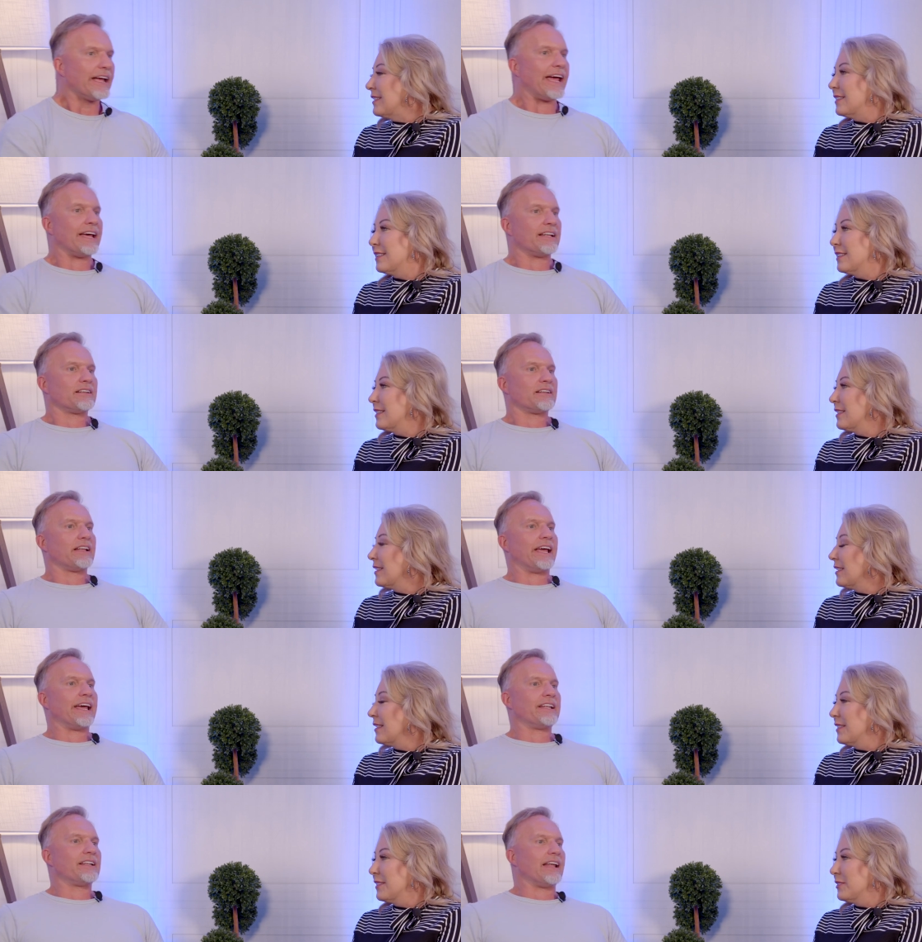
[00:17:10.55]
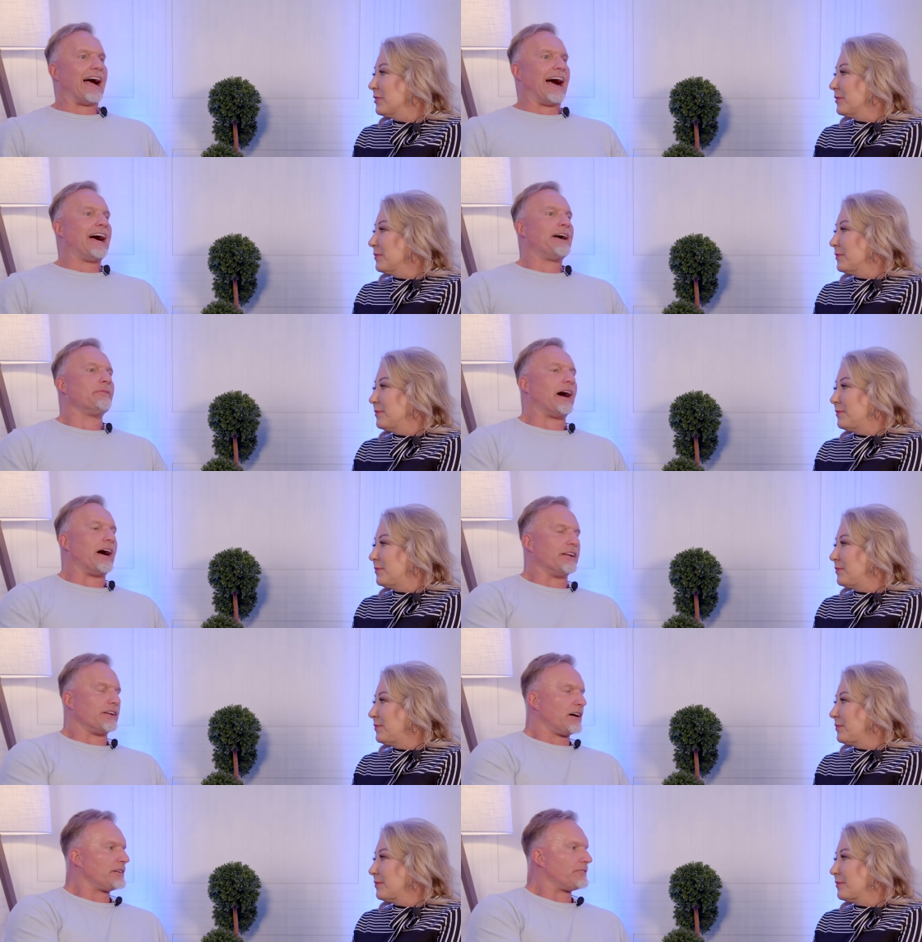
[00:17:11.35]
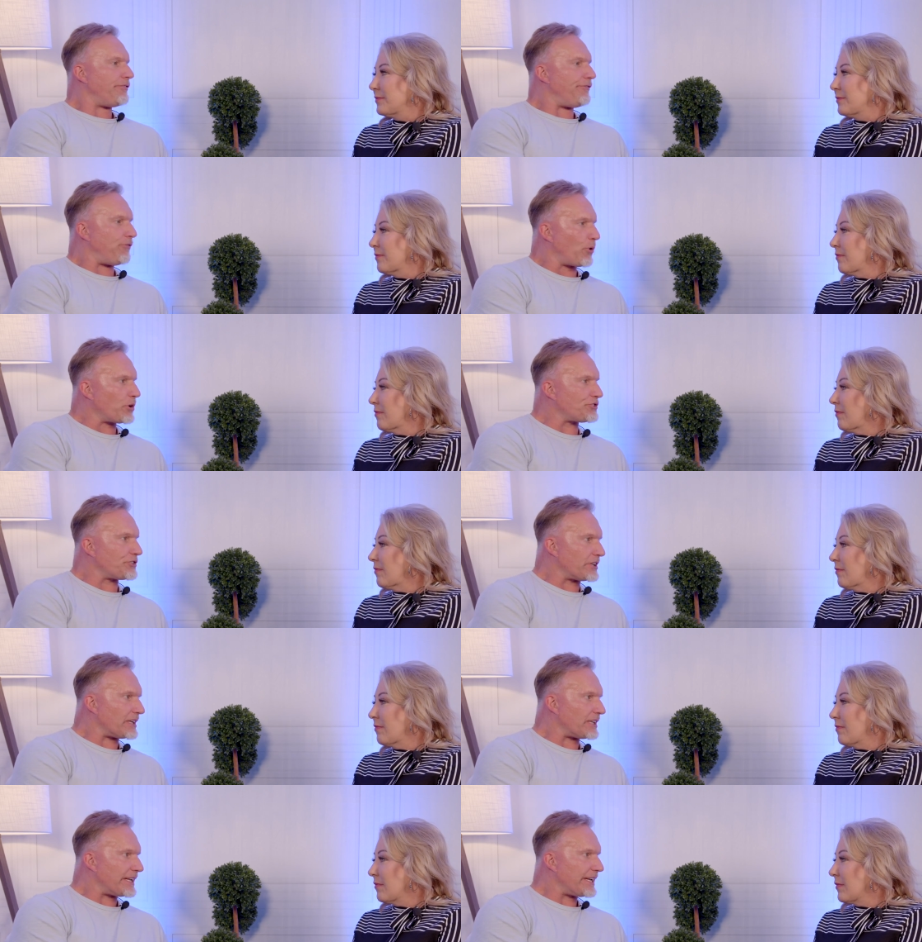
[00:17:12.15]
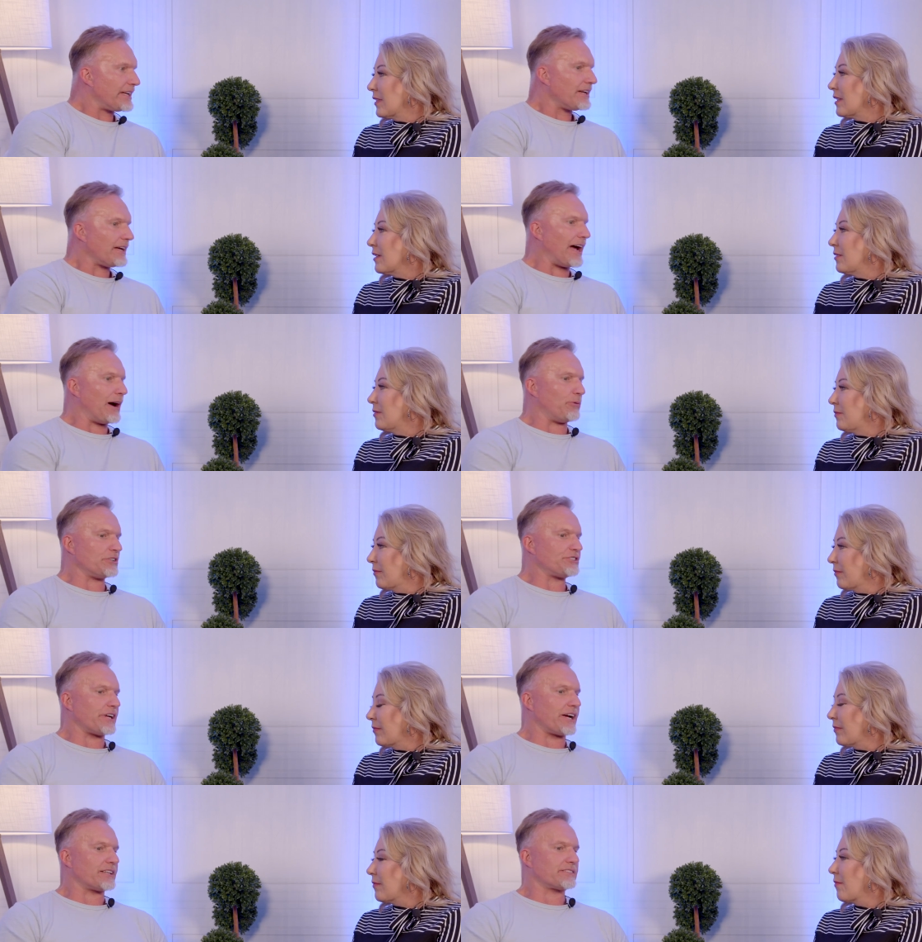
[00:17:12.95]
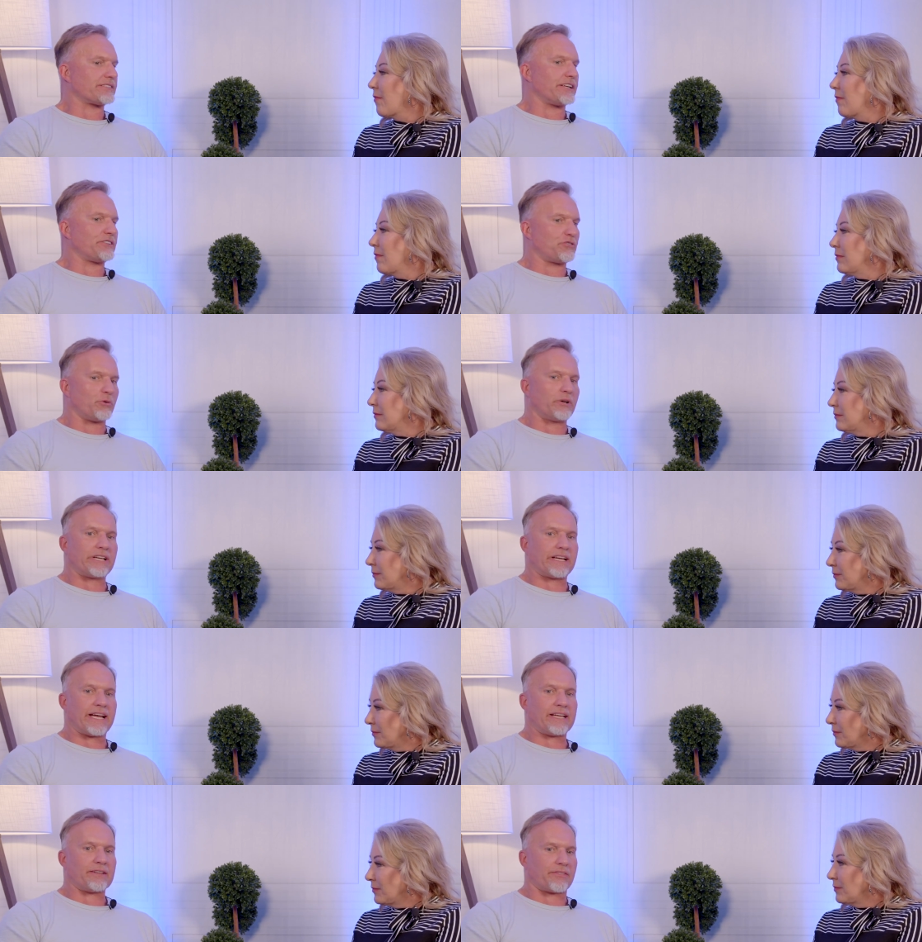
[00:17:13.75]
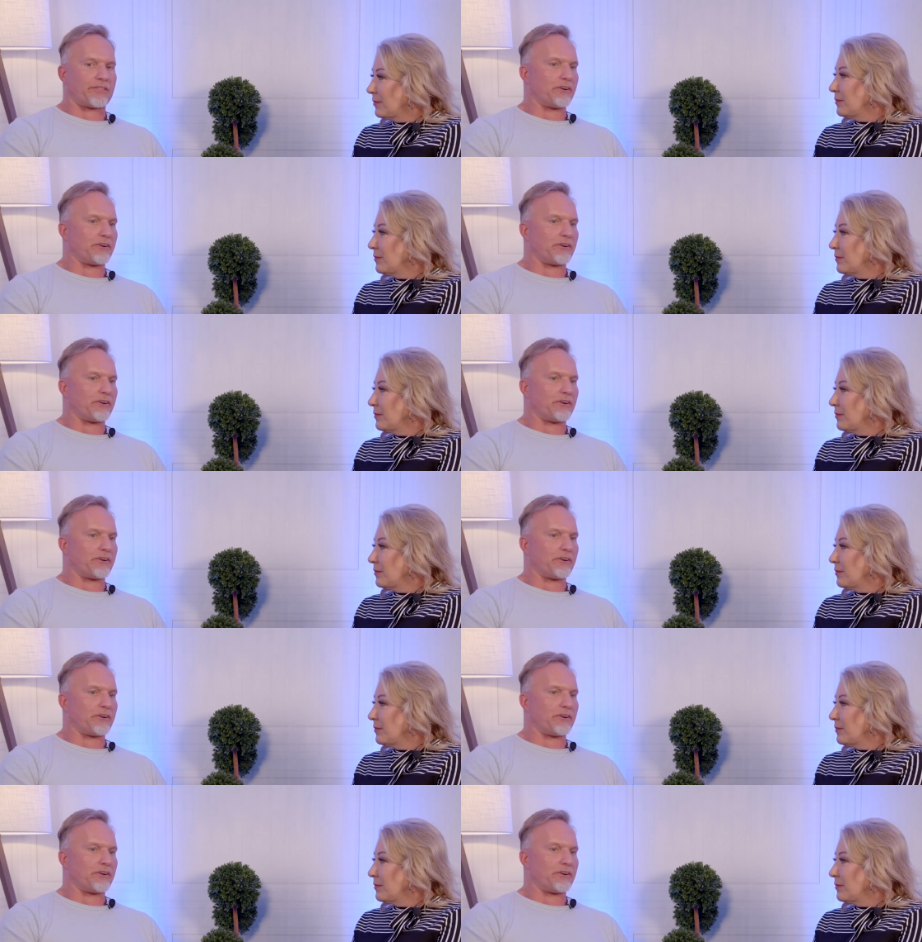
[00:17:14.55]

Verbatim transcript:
Speaker 1: And and I, I unfortunately I wish I could say 28 and